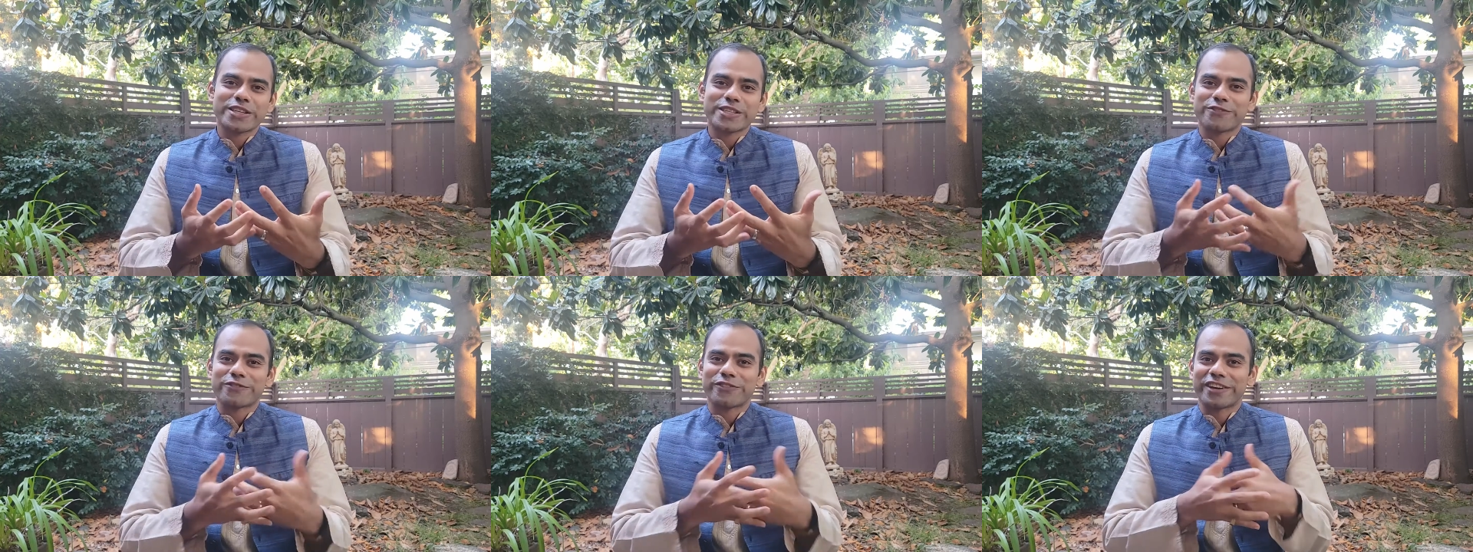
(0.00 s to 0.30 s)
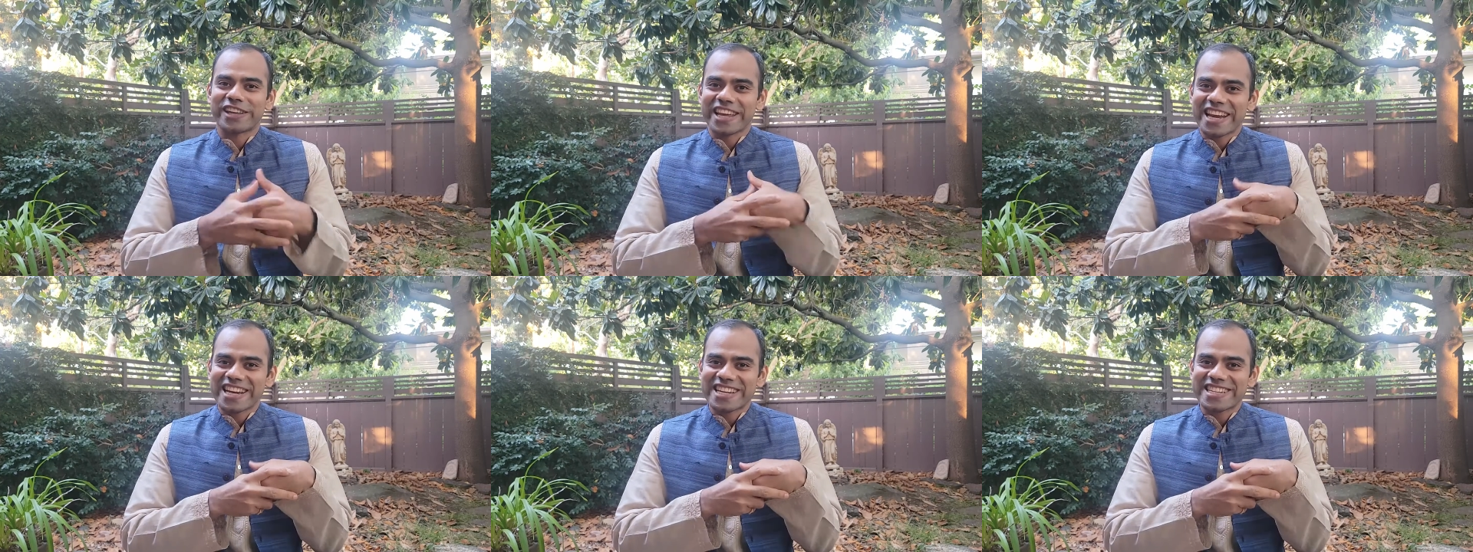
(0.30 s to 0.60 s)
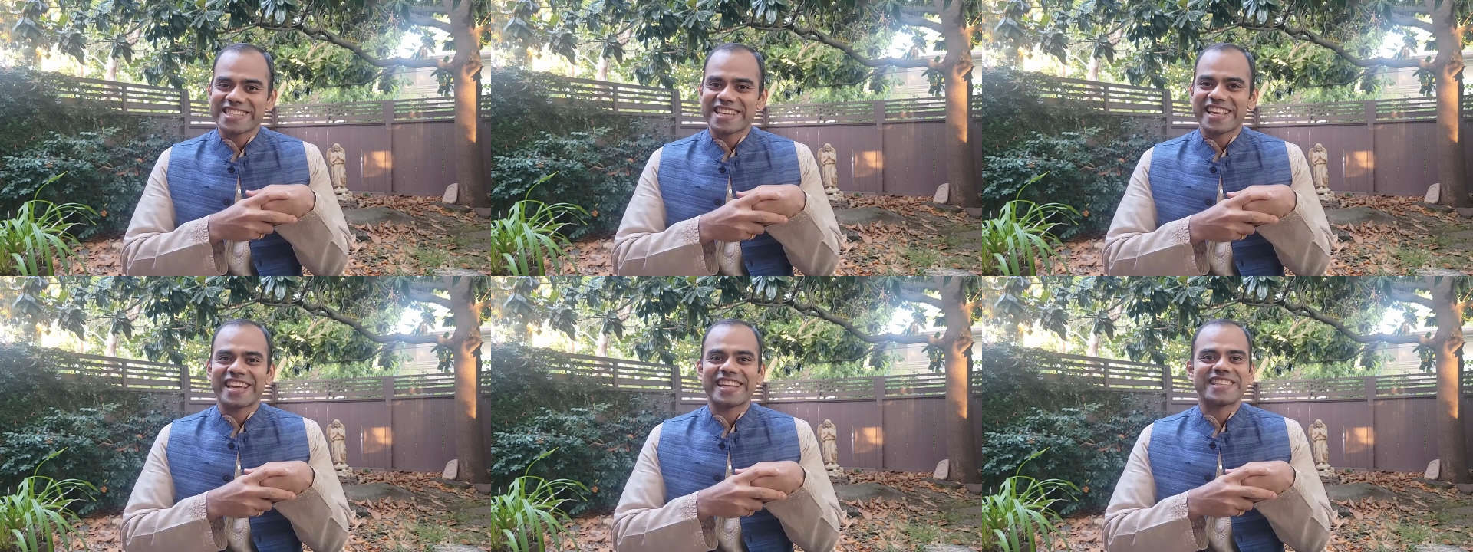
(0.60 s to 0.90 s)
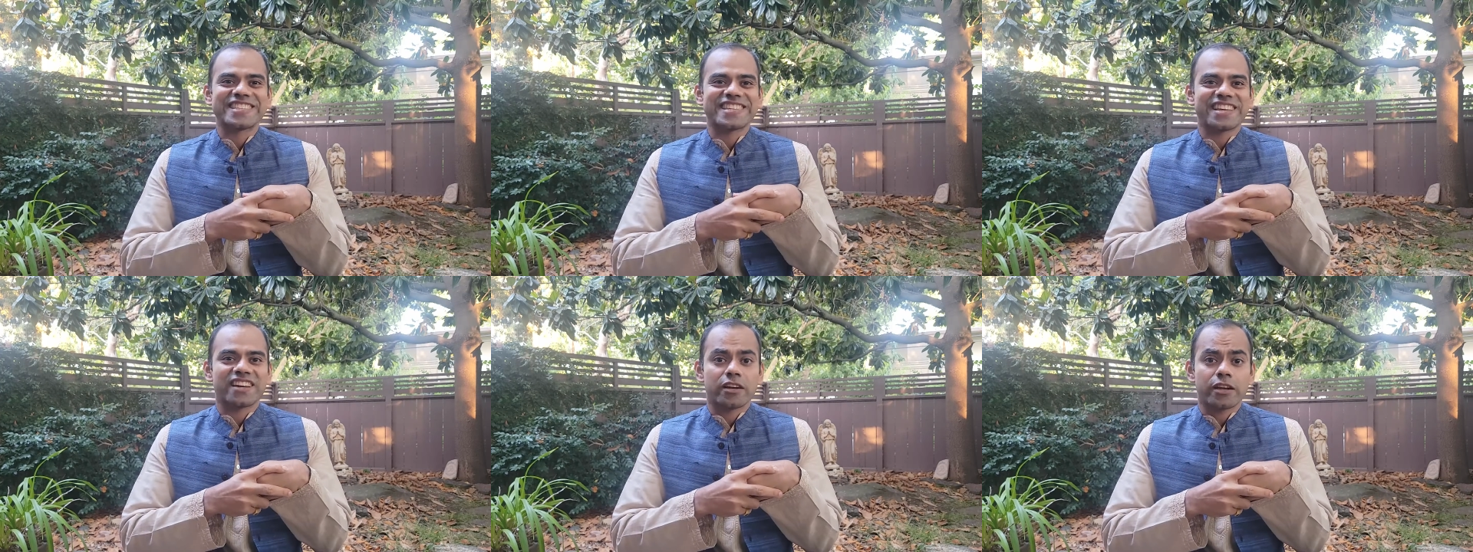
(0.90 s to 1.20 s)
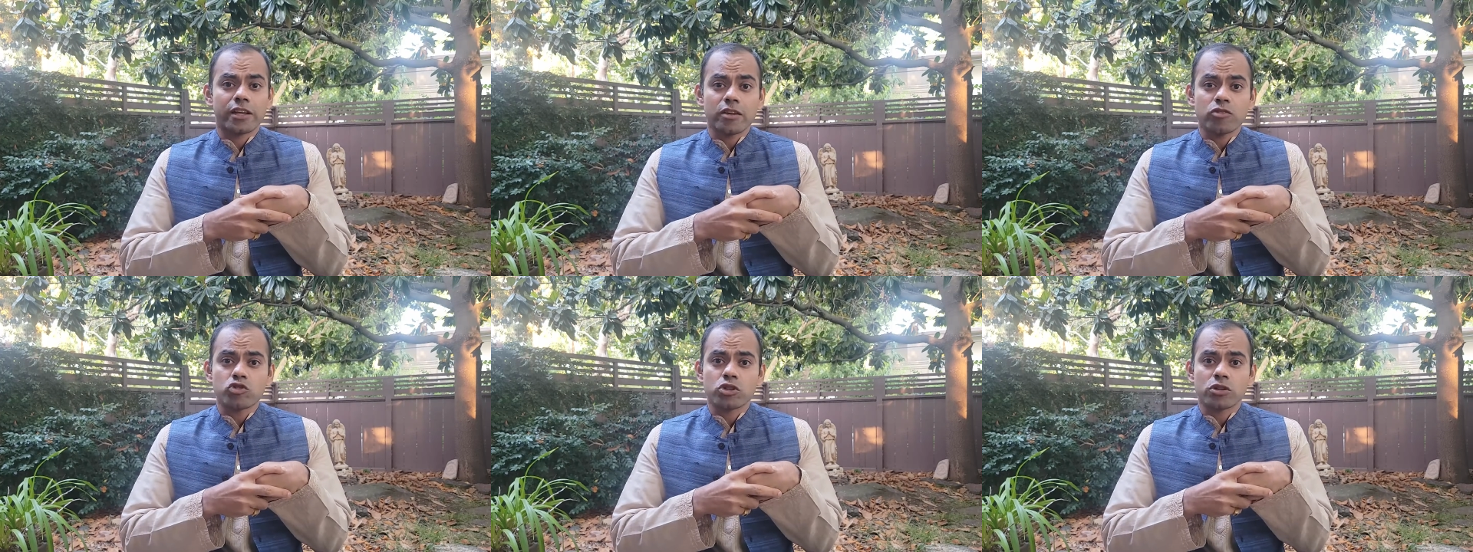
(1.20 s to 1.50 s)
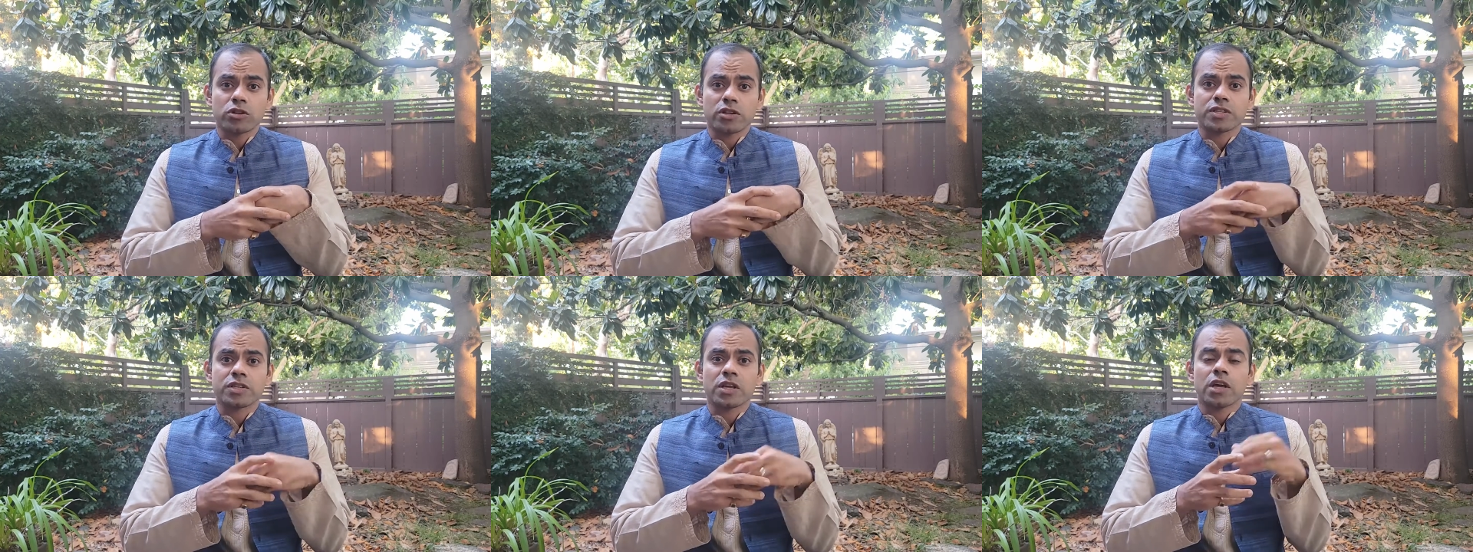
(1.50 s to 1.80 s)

of great saints and teachers